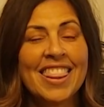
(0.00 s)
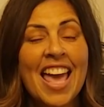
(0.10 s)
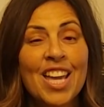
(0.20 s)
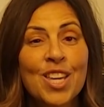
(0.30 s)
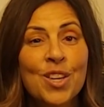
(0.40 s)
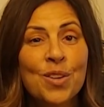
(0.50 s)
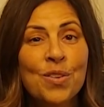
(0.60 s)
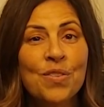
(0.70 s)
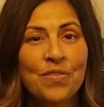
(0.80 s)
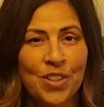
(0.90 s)
Thank
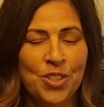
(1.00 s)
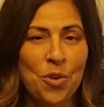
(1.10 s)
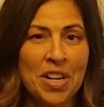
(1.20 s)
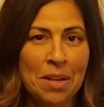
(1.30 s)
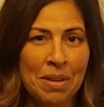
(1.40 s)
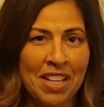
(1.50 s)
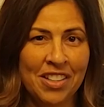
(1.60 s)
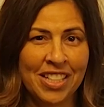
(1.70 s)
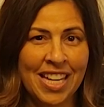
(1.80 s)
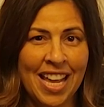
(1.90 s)
you for joining me here
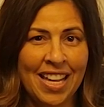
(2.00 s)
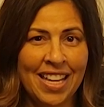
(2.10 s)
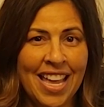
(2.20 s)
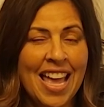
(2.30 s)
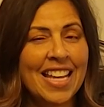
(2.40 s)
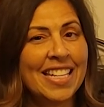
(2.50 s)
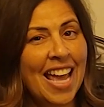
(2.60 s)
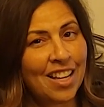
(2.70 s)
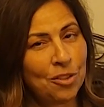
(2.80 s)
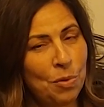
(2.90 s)
today.
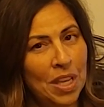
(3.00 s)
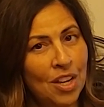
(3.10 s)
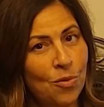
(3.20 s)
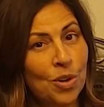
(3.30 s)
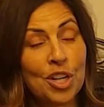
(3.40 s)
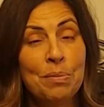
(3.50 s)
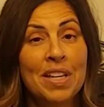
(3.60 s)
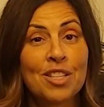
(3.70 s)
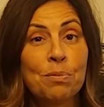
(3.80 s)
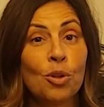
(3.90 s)
Next week, we're going to be
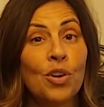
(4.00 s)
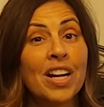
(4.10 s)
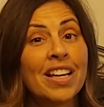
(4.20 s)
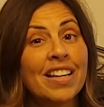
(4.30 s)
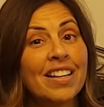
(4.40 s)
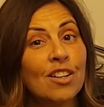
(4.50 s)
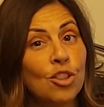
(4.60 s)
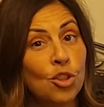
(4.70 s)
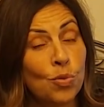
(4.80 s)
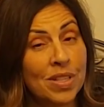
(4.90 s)
exploring
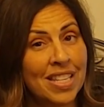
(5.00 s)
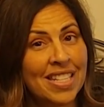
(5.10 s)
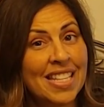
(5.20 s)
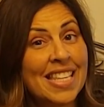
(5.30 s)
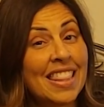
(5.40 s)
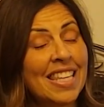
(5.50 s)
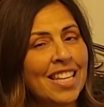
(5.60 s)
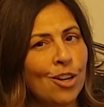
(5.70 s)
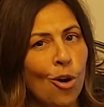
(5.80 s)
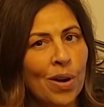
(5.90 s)
the resistance at
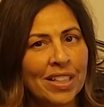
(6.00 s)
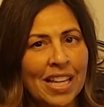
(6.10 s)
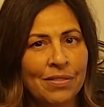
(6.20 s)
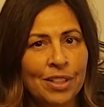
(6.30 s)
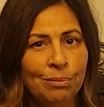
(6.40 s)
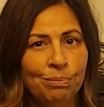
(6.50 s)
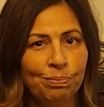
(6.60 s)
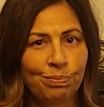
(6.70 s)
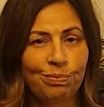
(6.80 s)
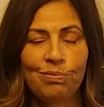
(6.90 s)
the egoic level.
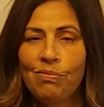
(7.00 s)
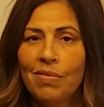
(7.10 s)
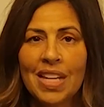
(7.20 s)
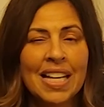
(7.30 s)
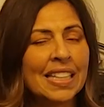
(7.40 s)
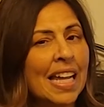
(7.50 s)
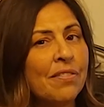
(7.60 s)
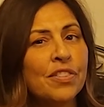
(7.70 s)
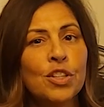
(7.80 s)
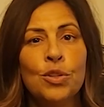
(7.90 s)
I'd
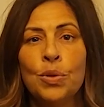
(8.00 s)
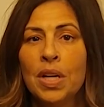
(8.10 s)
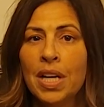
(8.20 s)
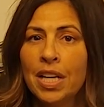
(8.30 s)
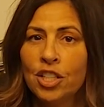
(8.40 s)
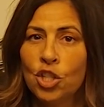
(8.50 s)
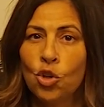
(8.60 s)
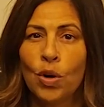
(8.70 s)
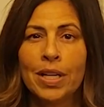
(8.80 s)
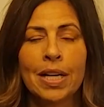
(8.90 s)
love for you to
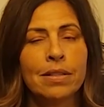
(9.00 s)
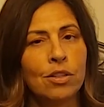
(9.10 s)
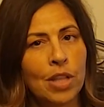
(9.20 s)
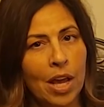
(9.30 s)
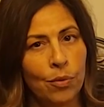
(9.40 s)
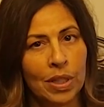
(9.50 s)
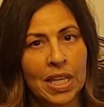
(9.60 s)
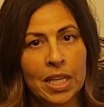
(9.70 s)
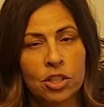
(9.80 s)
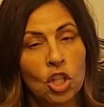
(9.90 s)
join us, and that
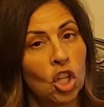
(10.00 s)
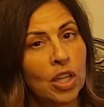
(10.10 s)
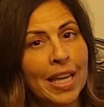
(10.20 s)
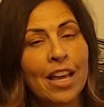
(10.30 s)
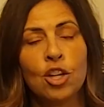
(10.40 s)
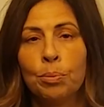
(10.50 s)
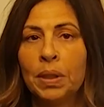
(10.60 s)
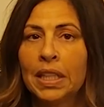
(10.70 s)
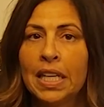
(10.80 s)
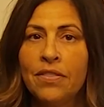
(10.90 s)
really is looking at your
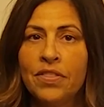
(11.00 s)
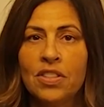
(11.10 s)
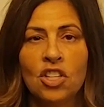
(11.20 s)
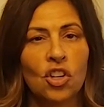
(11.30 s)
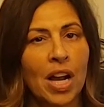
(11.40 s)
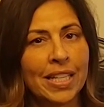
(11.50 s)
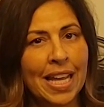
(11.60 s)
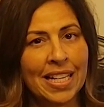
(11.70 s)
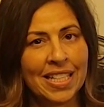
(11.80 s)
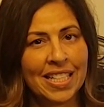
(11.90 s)
beliefs, your
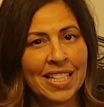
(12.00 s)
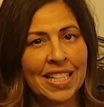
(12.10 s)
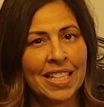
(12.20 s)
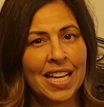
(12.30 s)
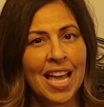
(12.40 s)
identity.